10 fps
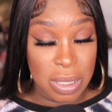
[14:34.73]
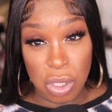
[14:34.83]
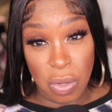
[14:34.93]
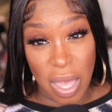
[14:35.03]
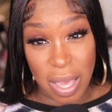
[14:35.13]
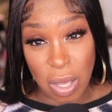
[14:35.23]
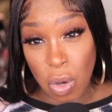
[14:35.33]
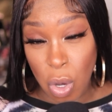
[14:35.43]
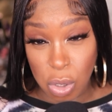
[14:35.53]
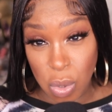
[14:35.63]
The Echo
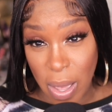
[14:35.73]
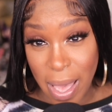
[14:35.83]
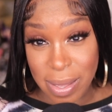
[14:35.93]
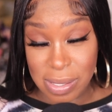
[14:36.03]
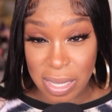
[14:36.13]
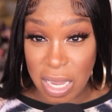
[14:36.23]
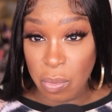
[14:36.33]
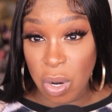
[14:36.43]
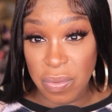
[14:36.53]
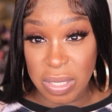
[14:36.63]
also has a
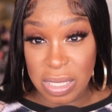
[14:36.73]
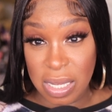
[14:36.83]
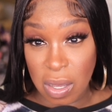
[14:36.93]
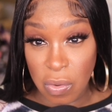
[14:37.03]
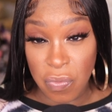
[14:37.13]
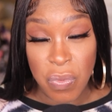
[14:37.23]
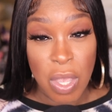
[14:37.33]
camera of itself.